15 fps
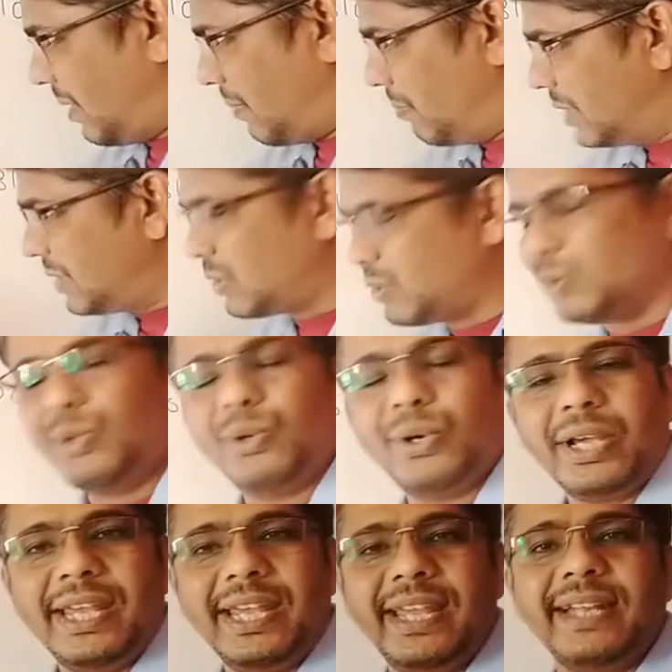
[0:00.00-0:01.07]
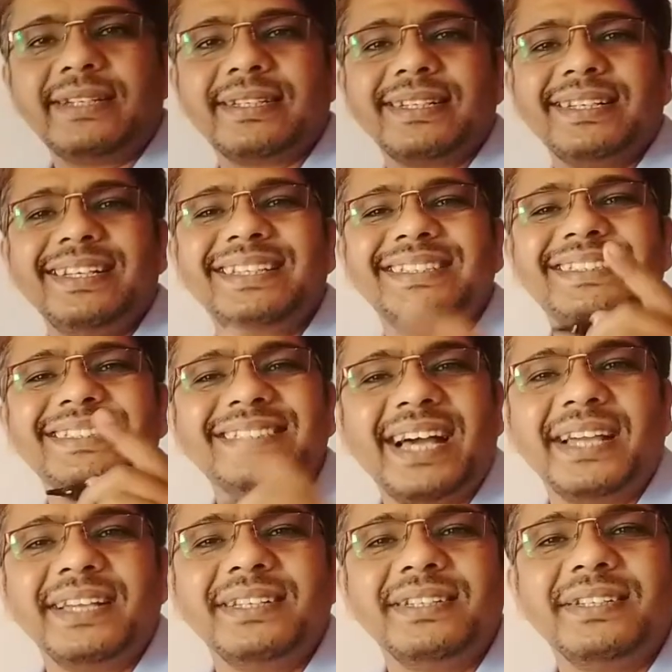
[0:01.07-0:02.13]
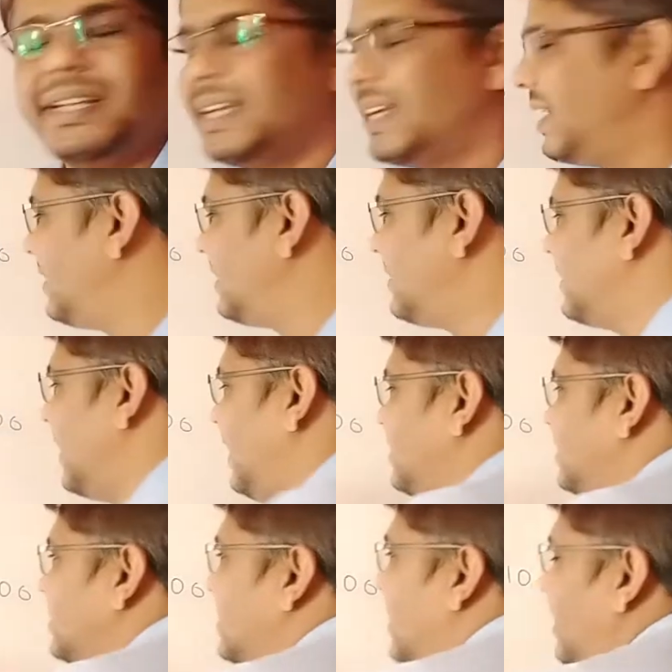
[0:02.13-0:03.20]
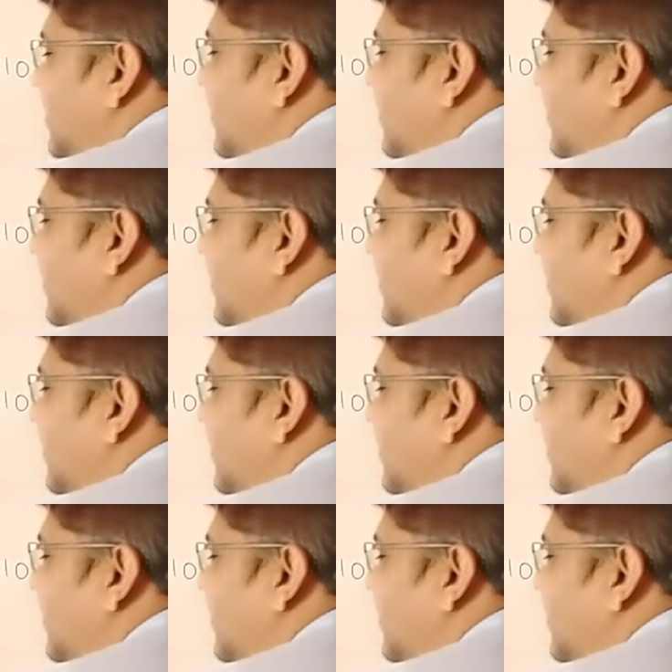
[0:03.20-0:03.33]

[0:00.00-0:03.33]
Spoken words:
Next number to 8 is 9. 8